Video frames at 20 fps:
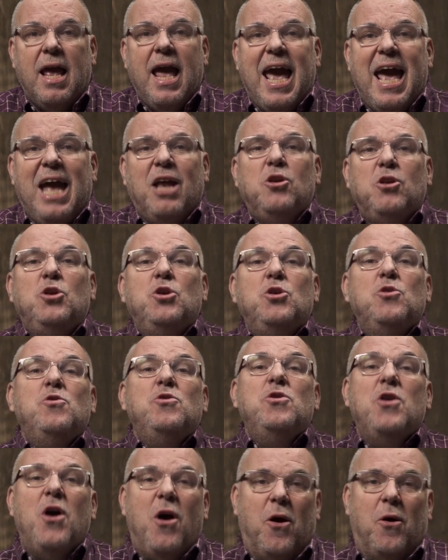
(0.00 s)
And
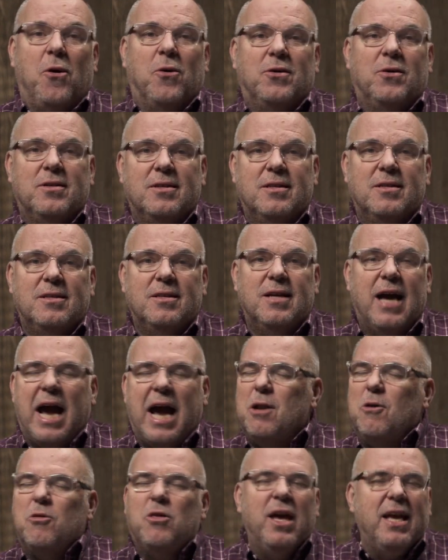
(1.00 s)
I
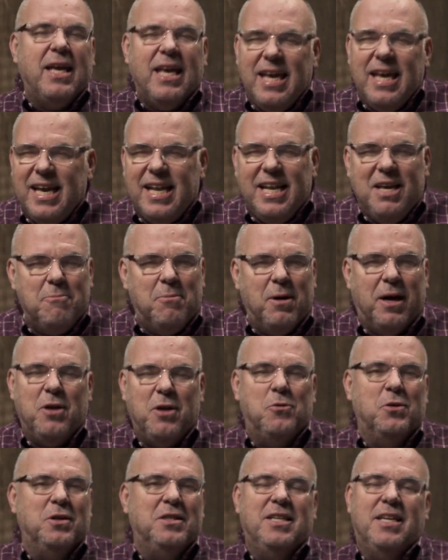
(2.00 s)
don't think anybody
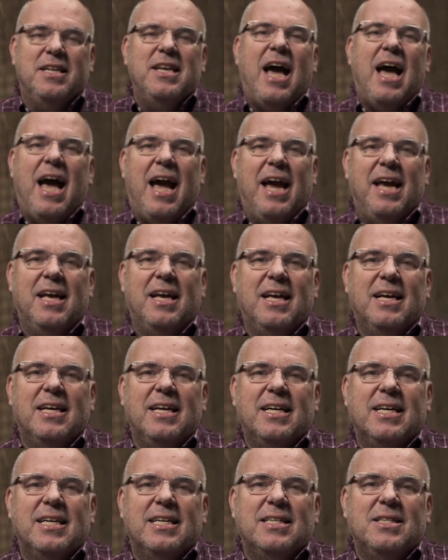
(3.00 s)
would deny
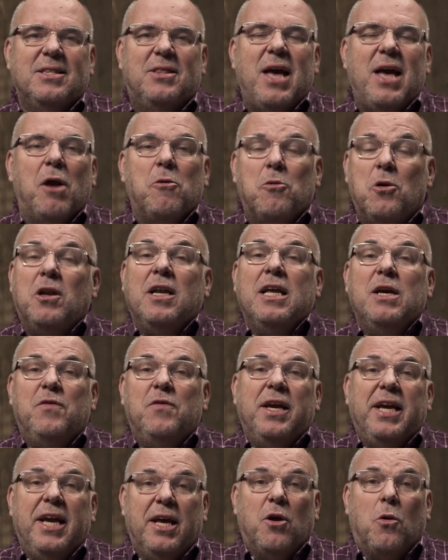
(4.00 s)
that we're
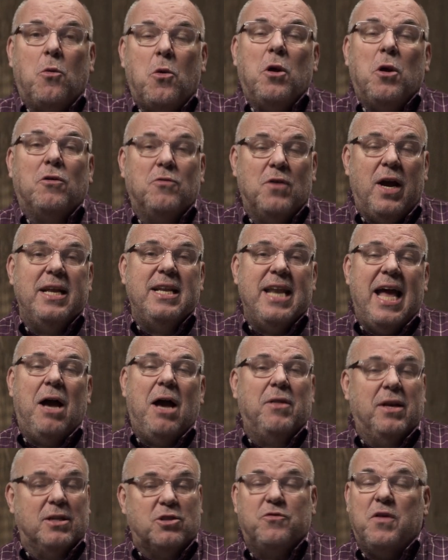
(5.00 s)
living in a world right now
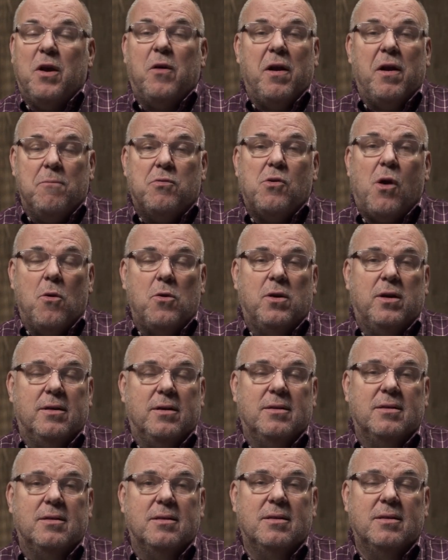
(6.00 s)
that's very
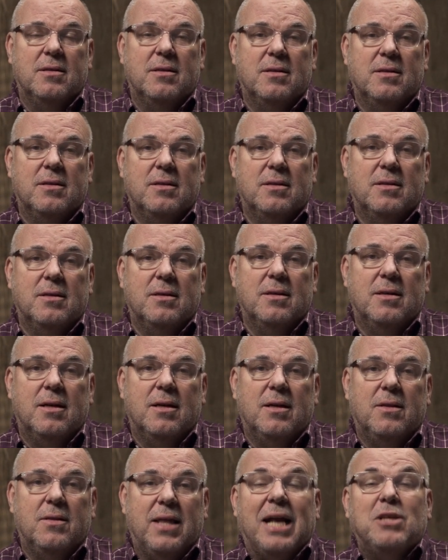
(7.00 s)
broken,
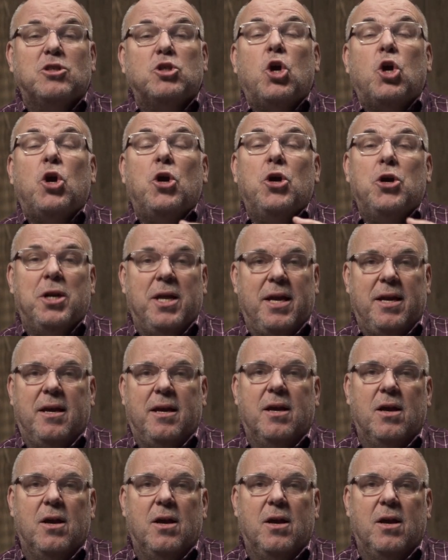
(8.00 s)
that's hurting,